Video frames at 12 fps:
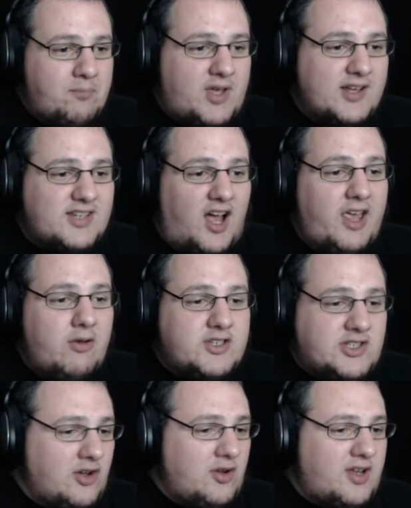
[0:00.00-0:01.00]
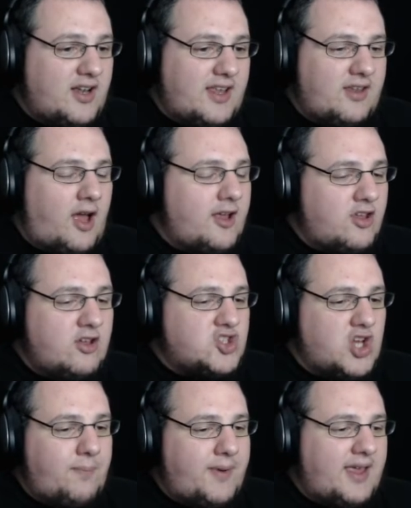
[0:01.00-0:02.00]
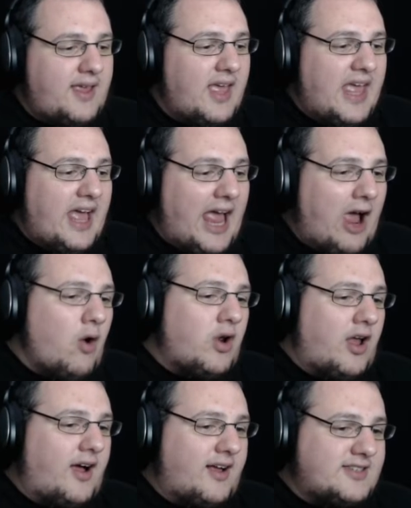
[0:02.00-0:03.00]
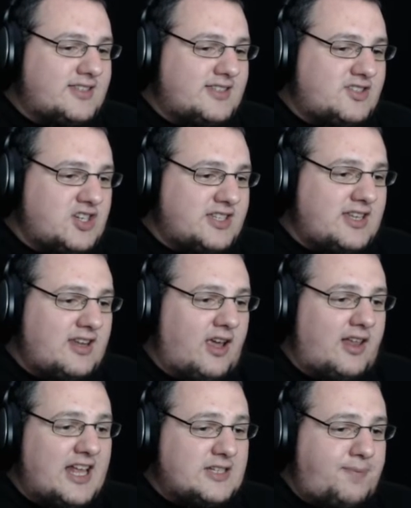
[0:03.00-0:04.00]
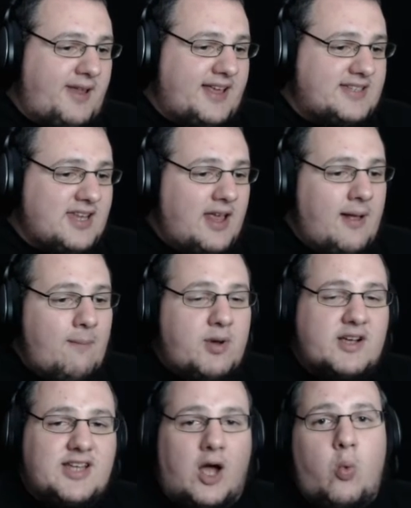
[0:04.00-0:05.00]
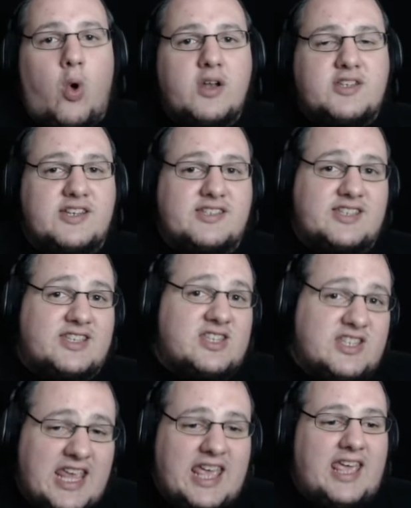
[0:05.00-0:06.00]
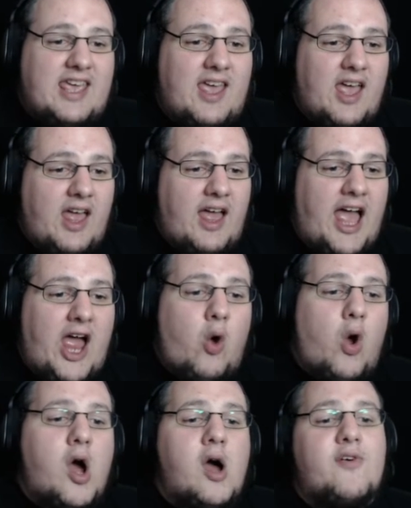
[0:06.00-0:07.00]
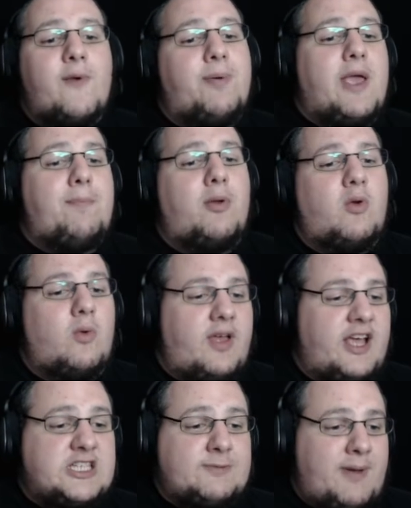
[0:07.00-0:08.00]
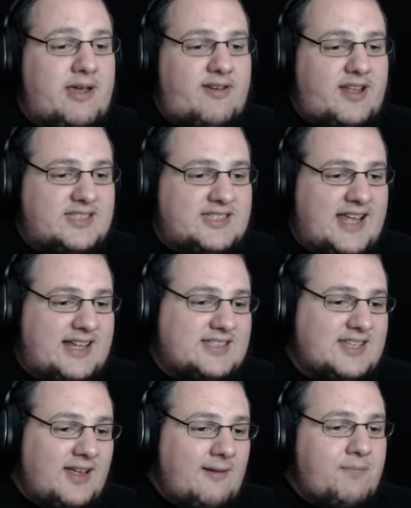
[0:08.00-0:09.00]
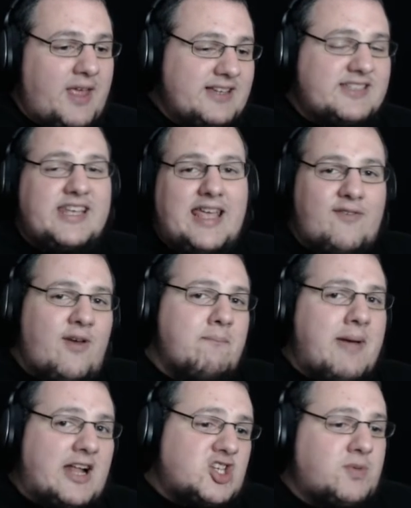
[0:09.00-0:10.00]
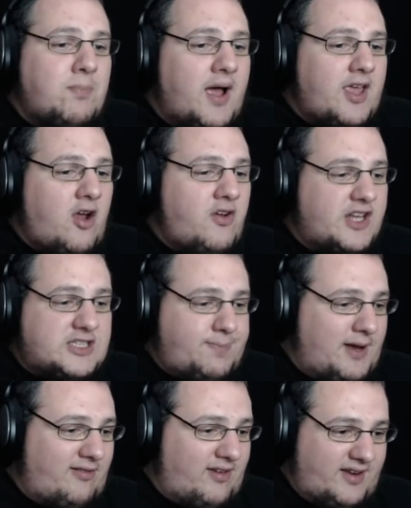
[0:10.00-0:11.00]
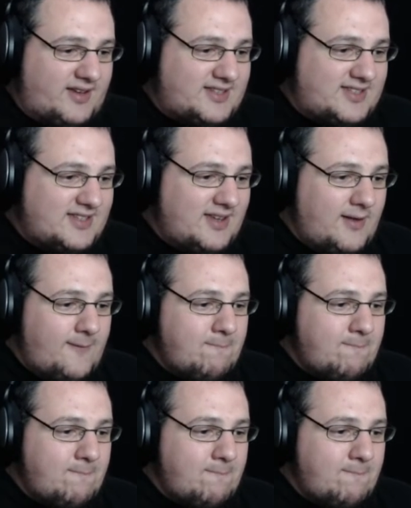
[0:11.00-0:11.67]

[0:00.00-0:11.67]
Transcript: because I was YouTubing Outlast, just, you know, Let's Plays, because I wanted to see how other people experienced it and see if it matched my own experience.